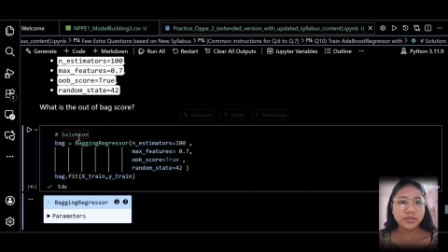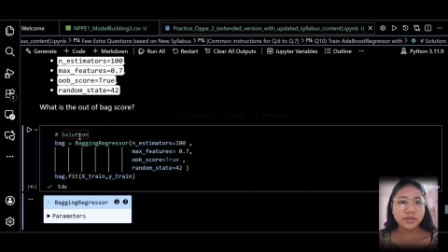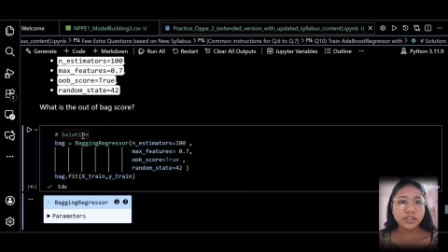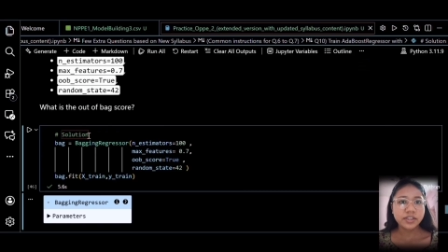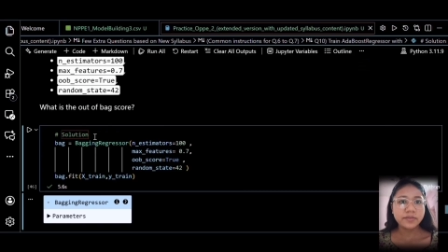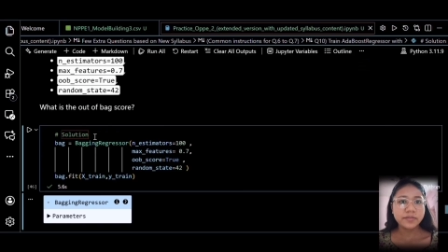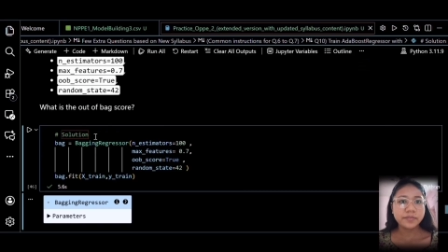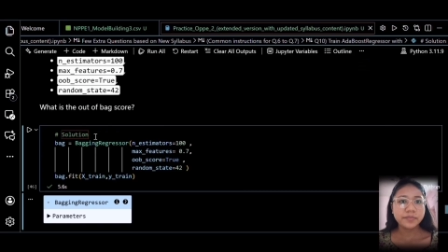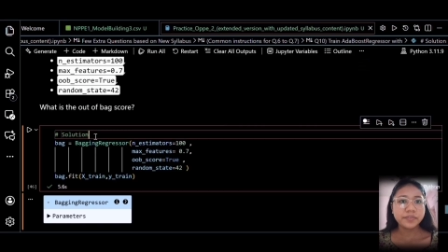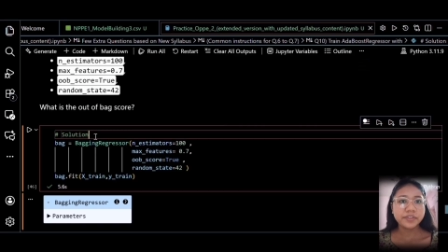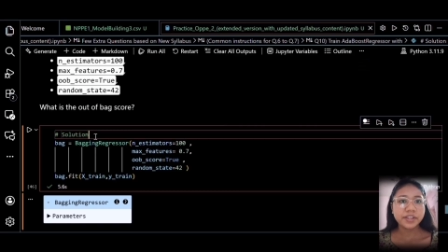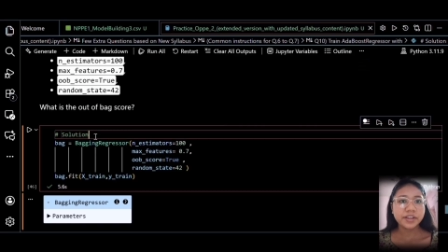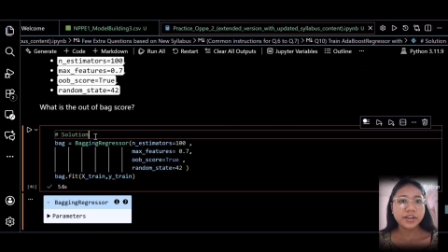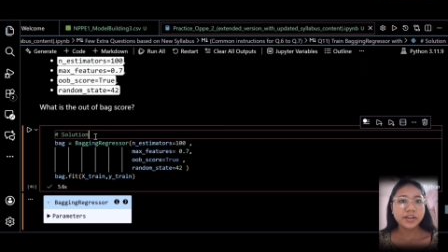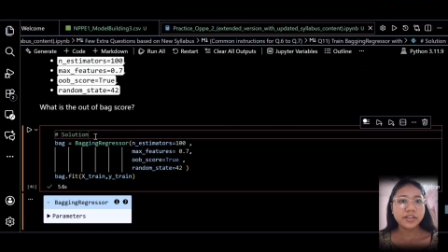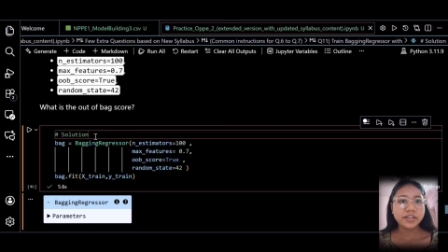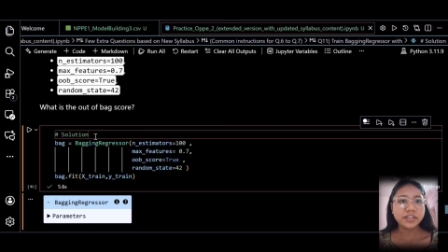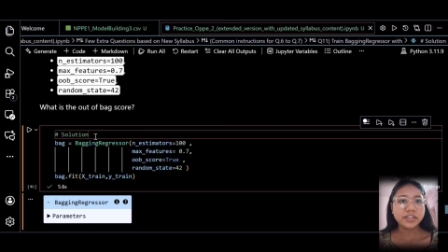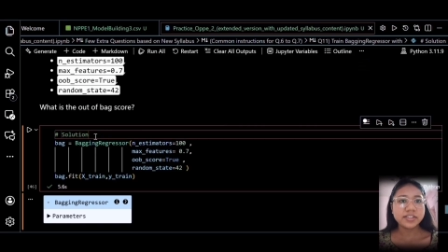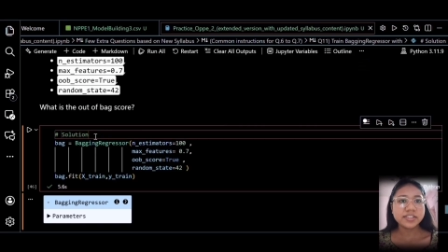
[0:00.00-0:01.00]
Okay,
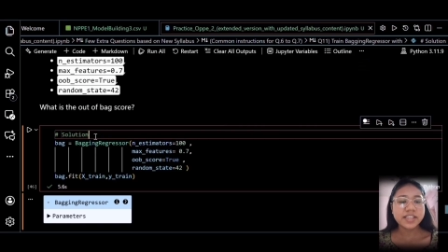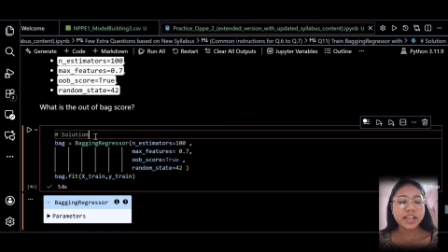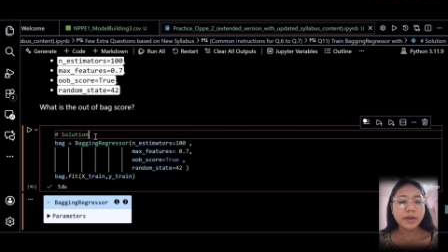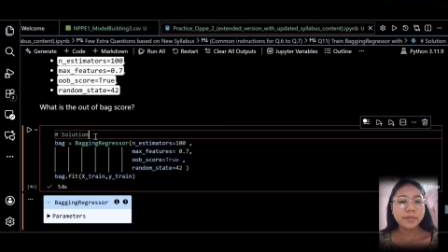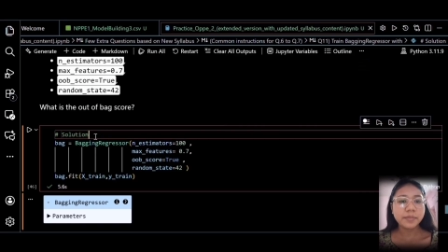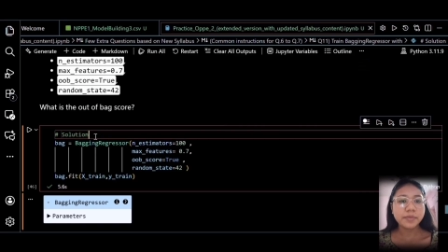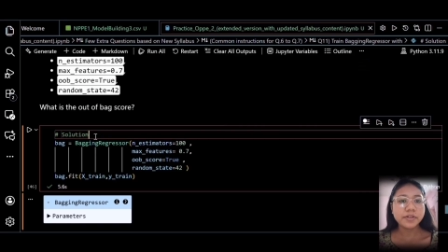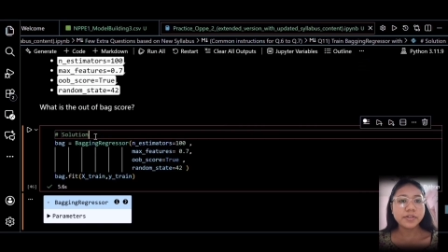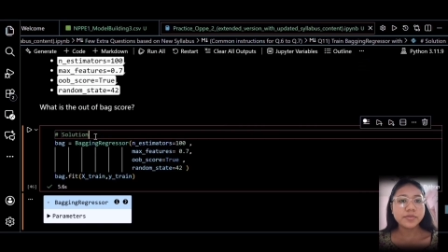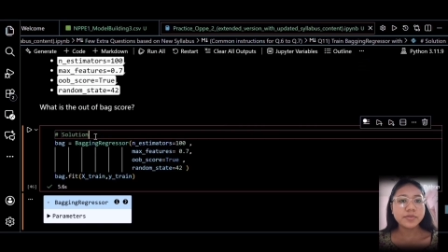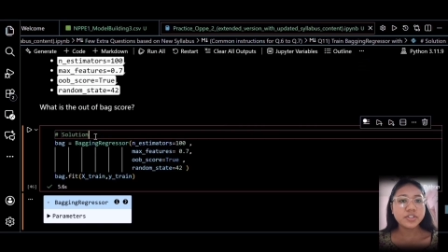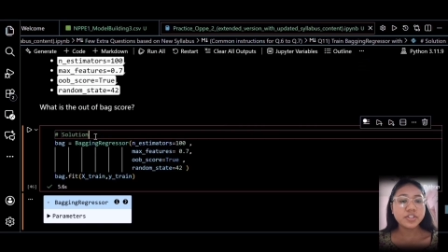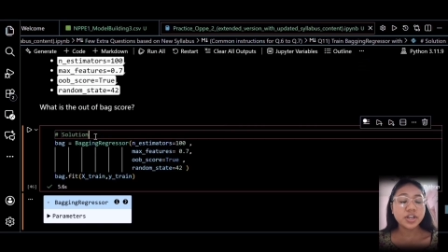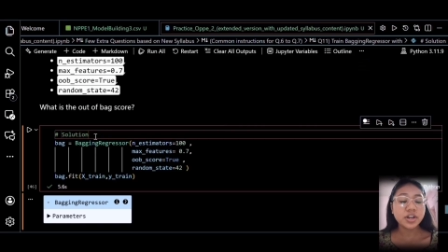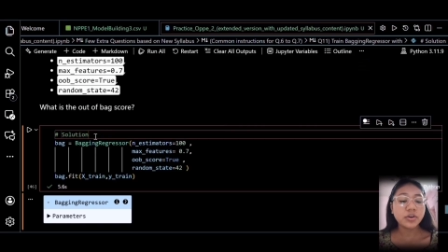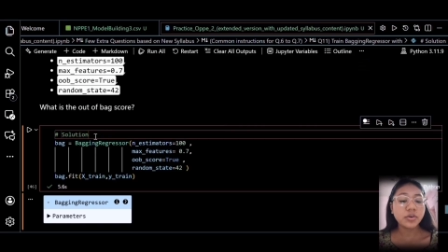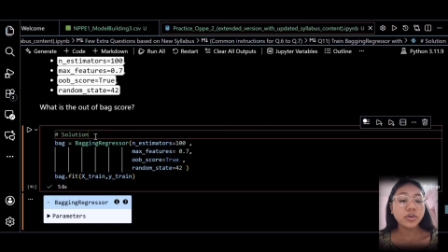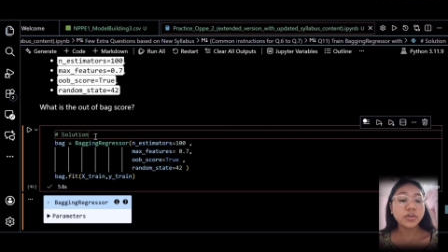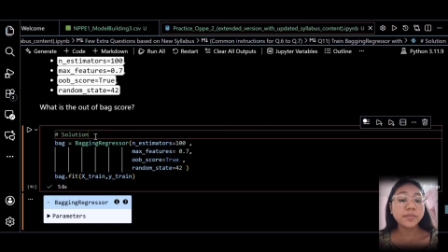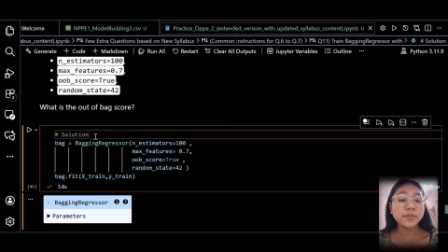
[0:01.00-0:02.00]
the samples which
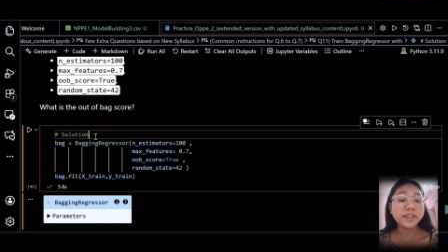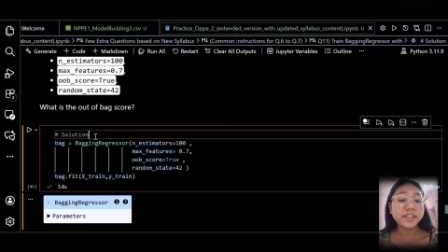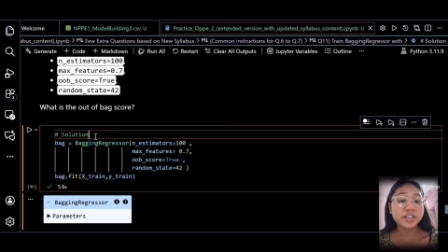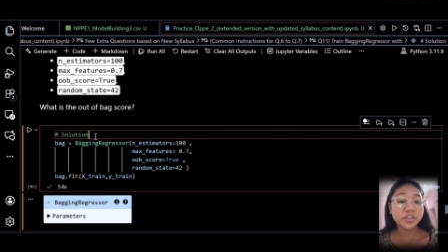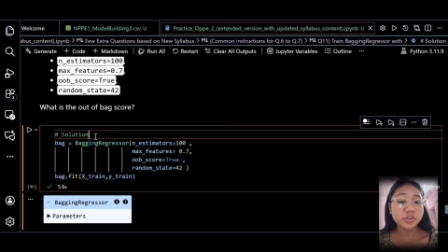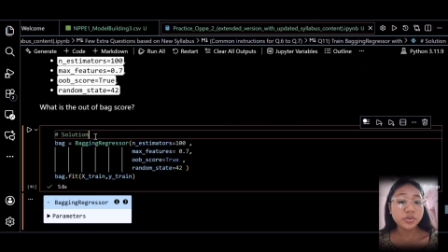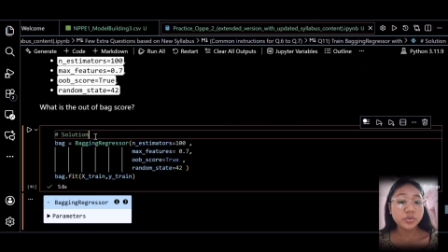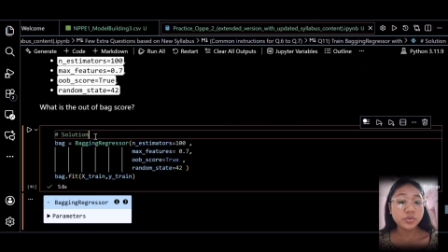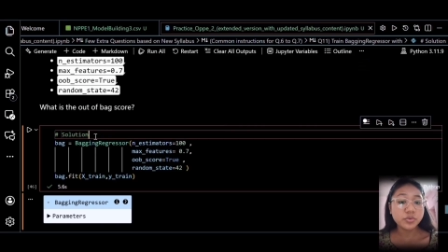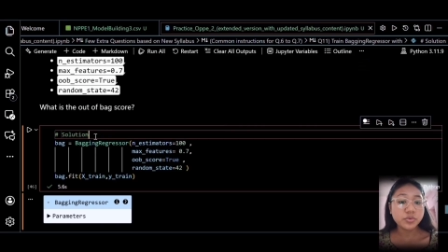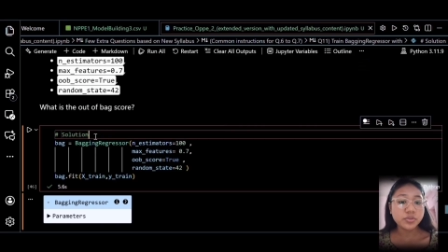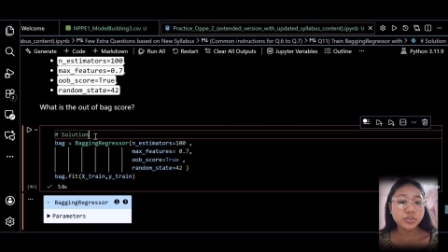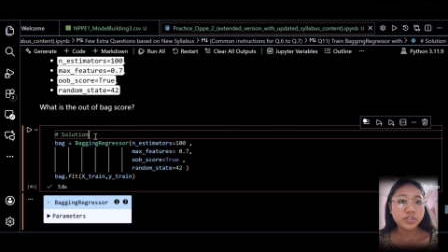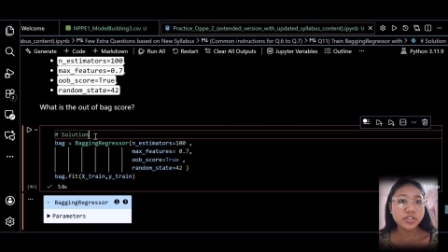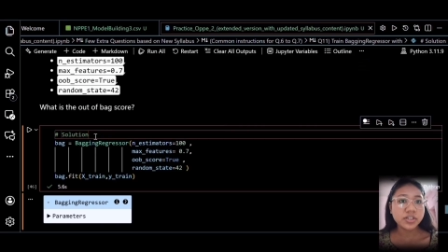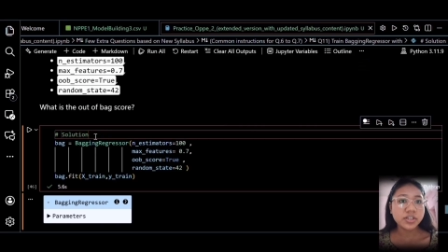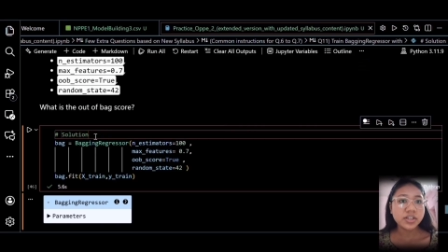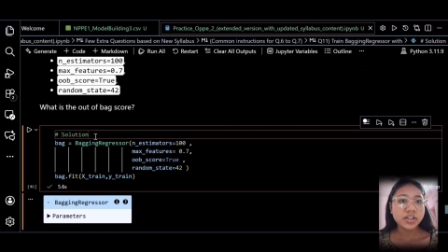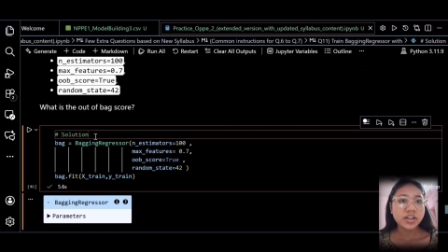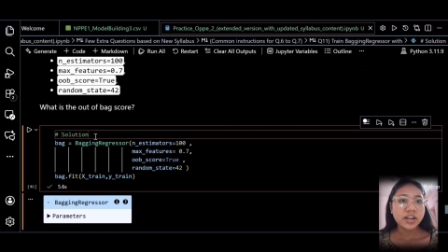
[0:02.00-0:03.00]
are not being used,